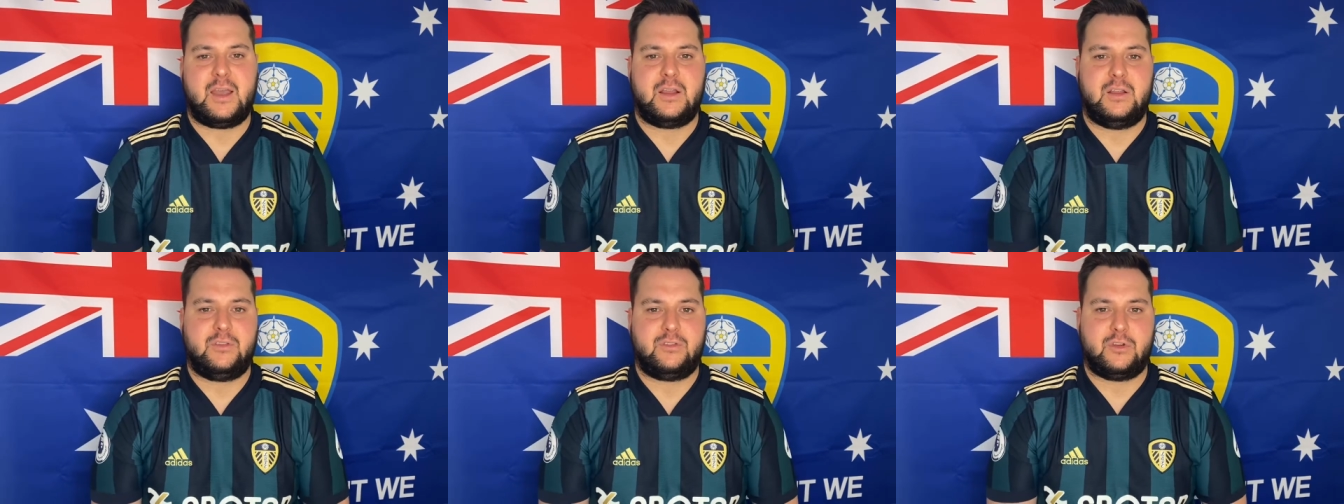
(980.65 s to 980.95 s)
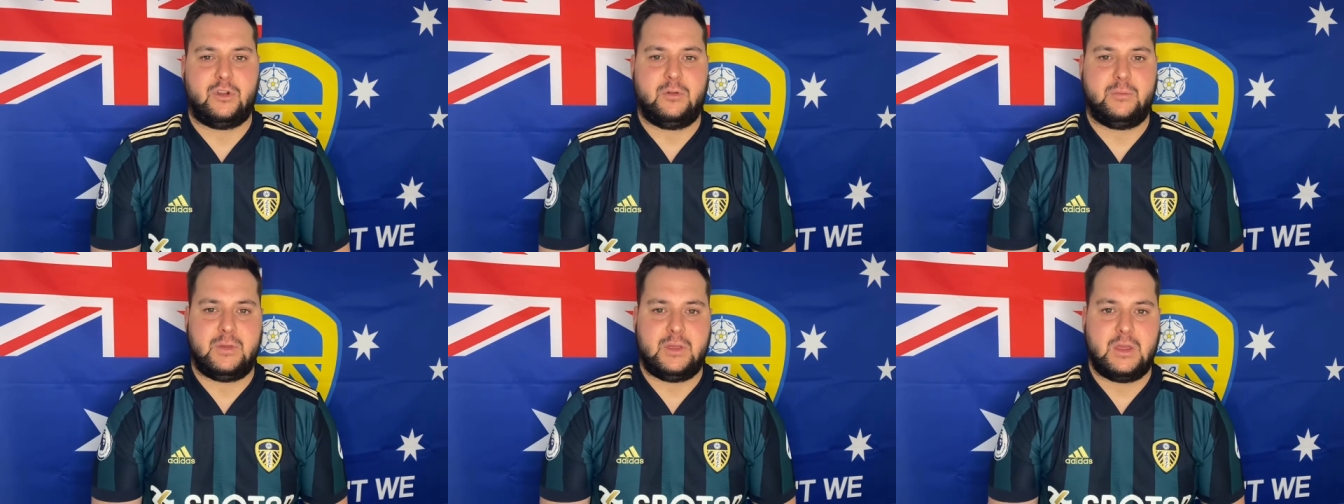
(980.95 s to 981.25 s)
and it's
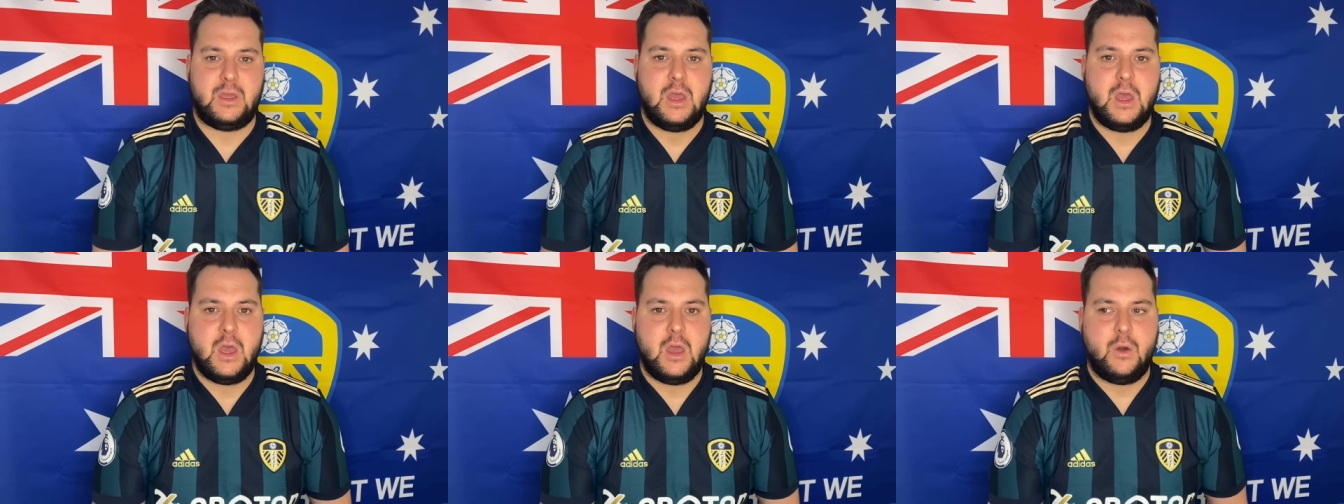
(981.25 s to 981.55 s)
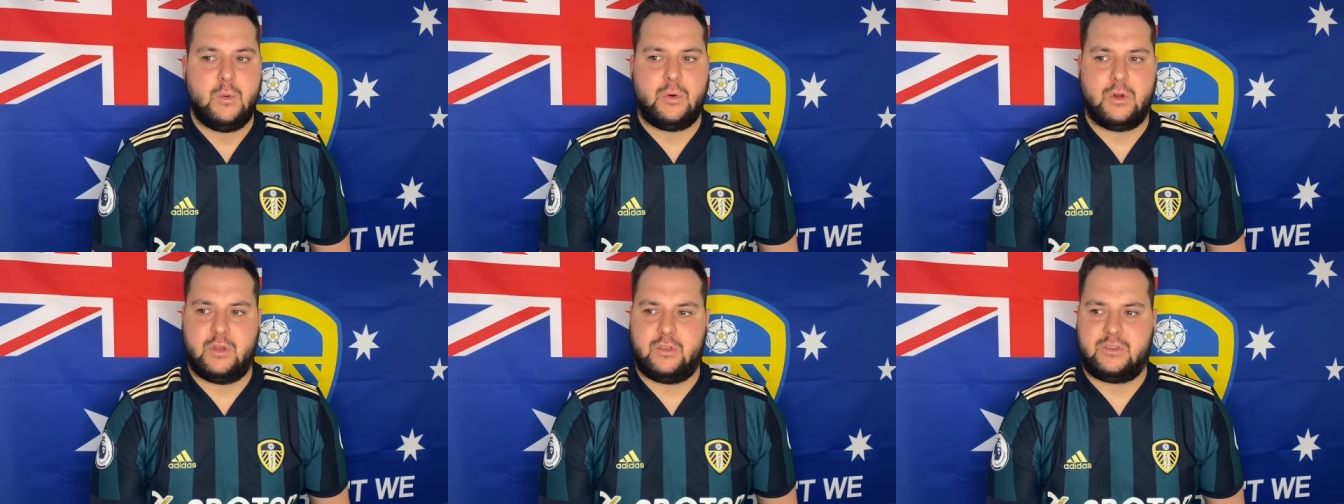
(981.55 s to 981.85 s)
going to be
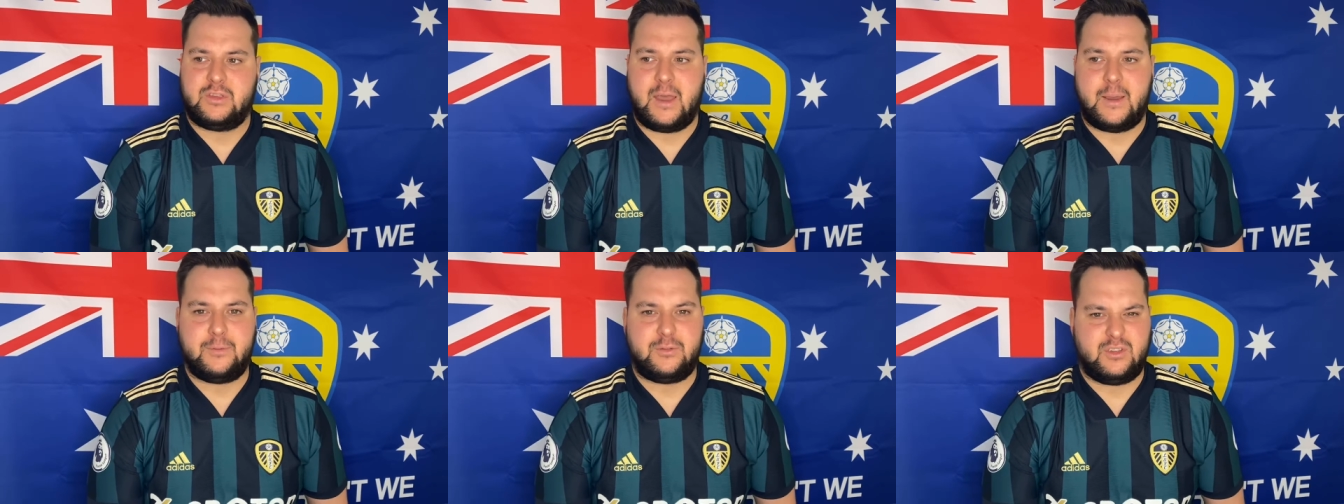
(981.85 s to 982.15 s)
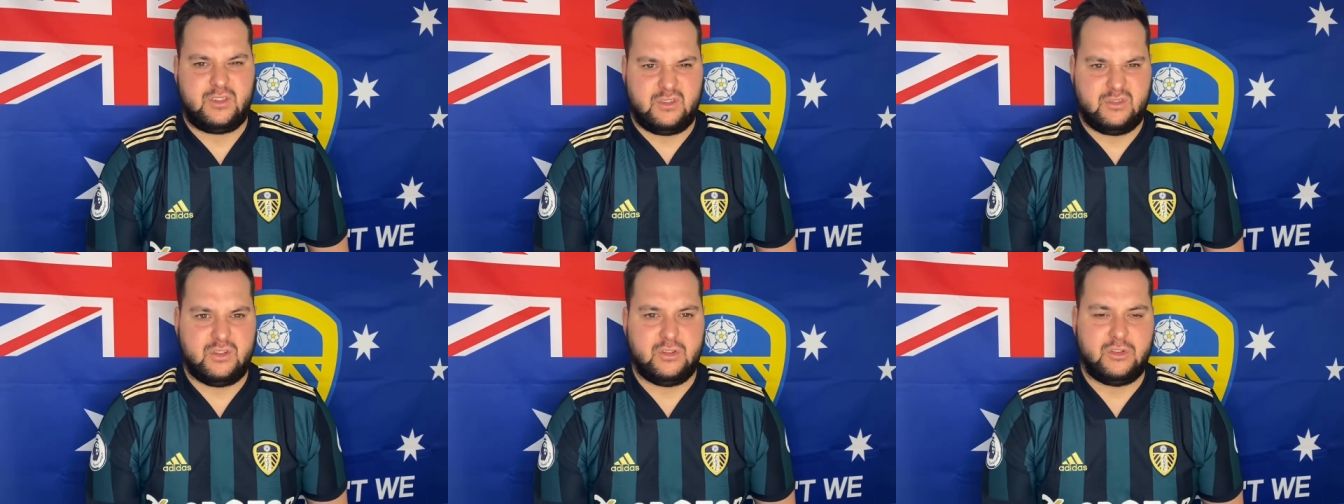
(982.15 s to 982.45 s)
one of those games that
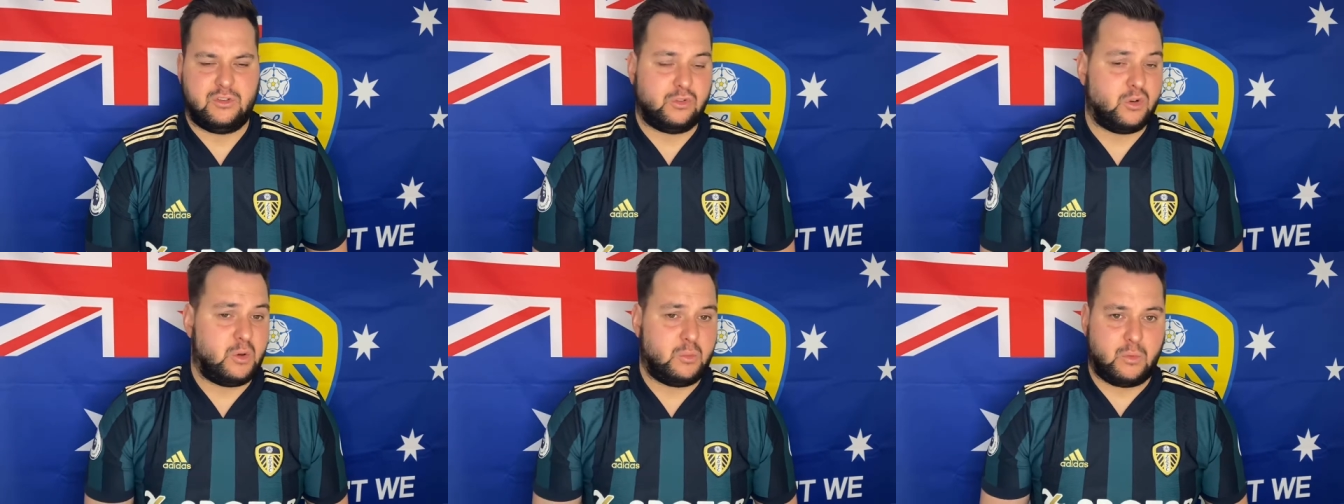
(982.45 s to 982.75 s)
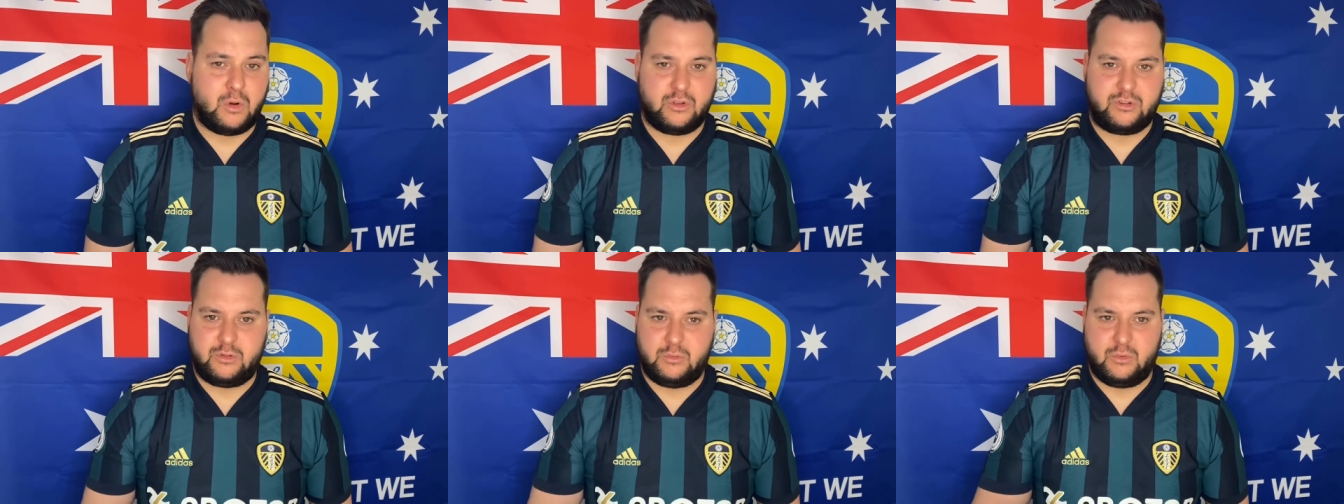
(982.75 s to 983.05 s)
you really enjoy
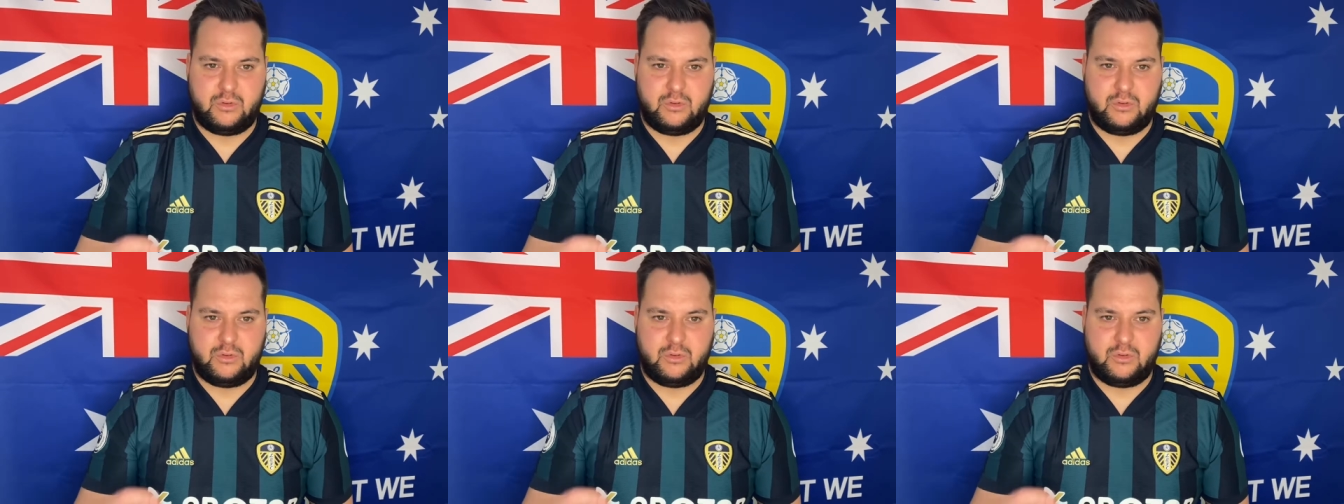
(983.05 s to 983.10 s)
watching,